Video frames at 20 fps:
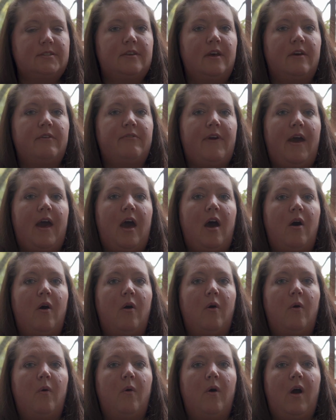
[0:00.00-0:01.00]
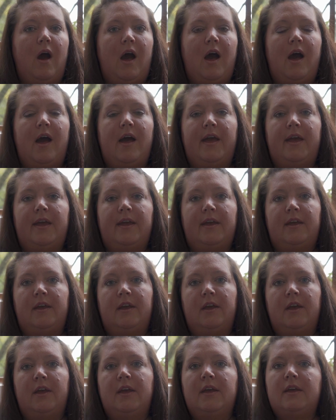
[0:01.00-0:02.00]
of how I
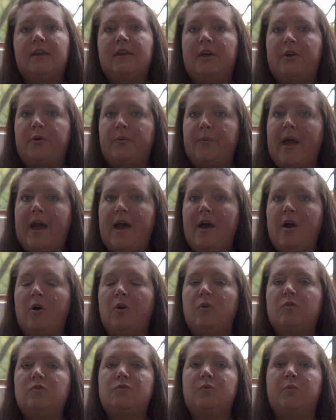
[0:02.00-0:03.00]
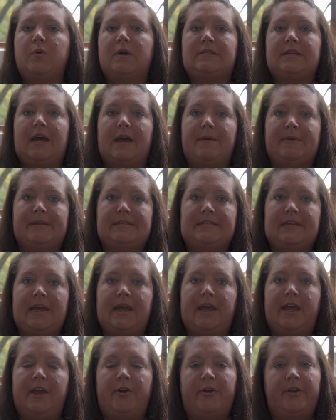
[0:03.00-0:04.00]
get around, what time of
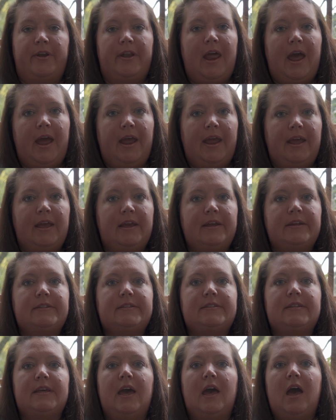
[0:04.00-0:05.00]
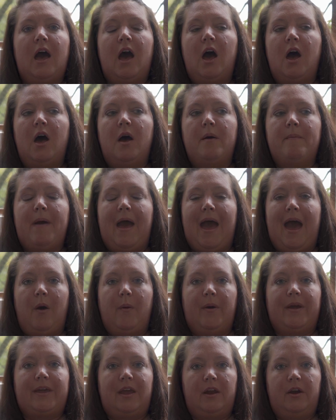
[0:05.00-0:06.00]
day or night, how
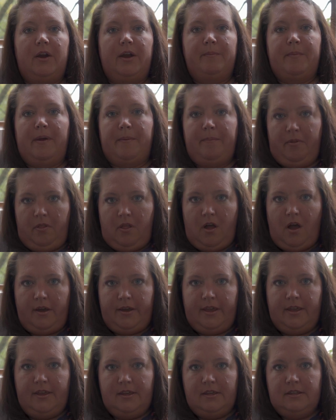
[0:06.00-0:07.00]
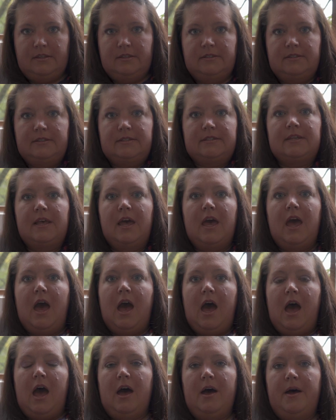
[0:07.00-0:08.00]
I carry my belongings.
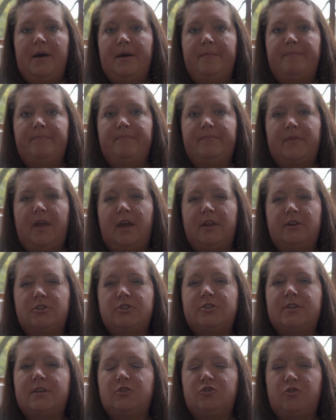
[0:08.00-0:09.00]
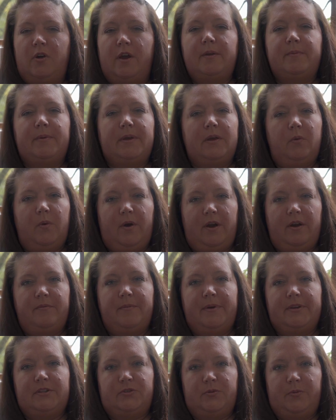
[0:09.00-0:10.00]
I just try to be aware of
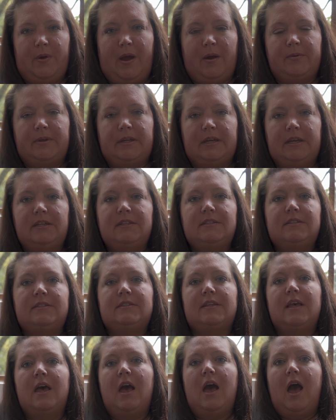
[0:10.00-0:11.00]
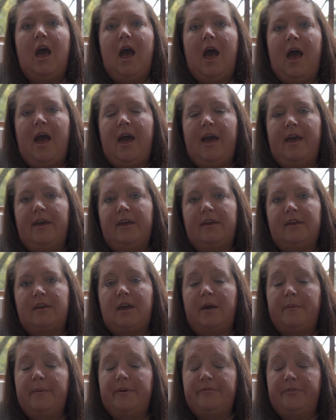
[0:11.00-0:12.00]
my surroundings.
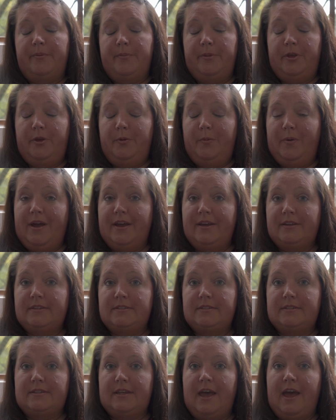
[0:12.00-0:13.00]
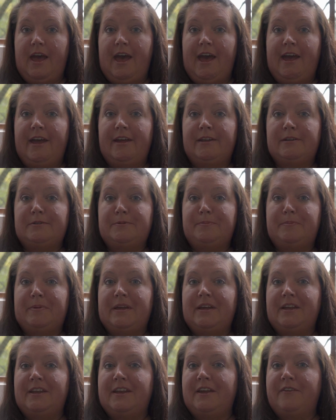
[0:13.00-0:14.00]
Coming from the US and
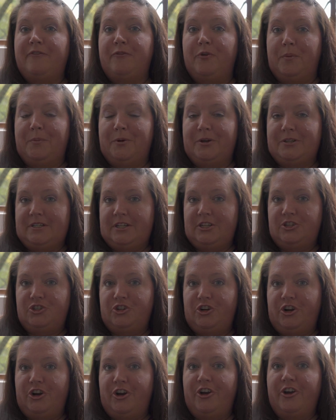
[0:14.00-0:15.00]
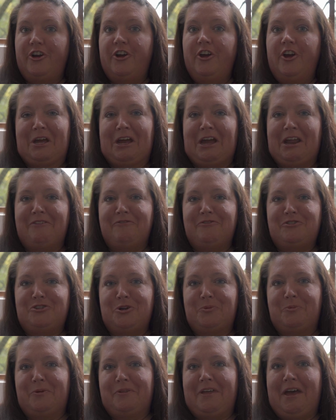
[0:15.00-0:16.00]
being a former teacher, kind of
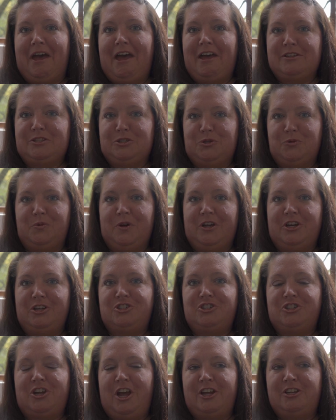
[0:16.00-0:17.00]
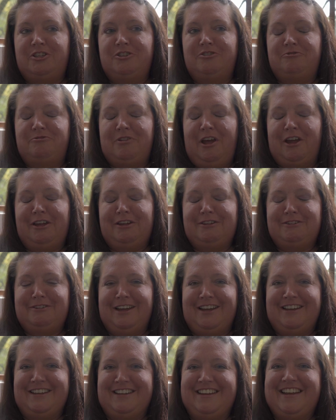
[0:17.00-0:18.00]
interpret that as you wish.
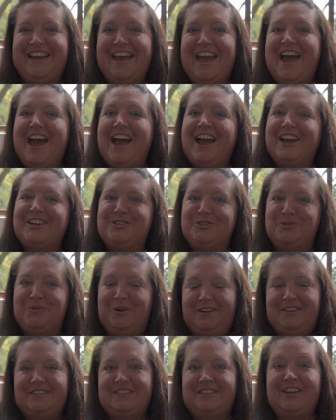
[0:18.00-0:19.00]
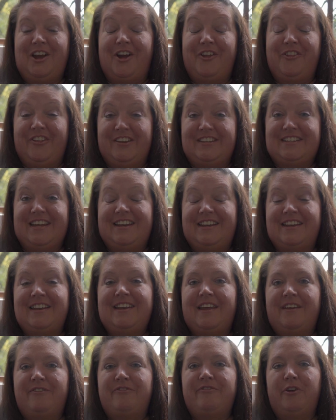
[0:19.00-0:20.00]
I do honestly on the
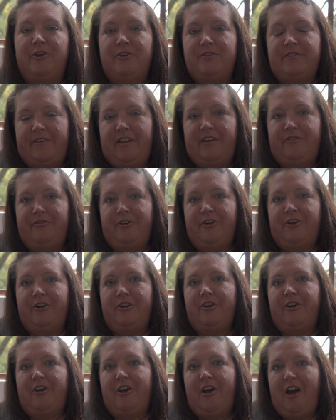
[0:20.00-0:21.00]
day-to-day feel safer